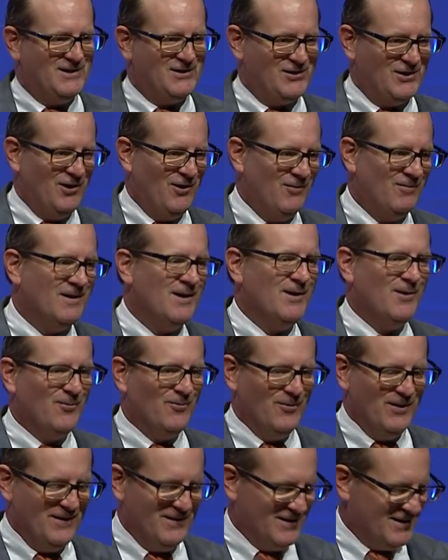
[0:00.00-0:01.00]
So
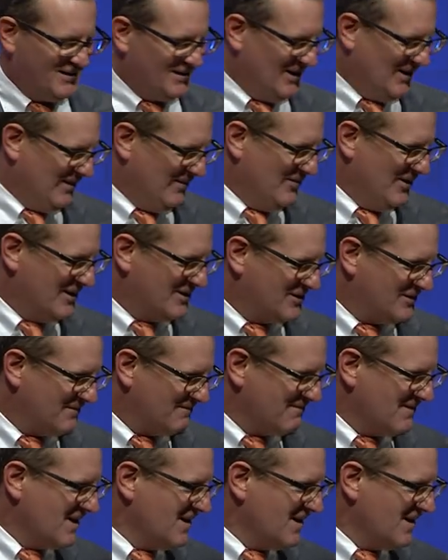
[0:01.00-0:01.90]
read the syllabus.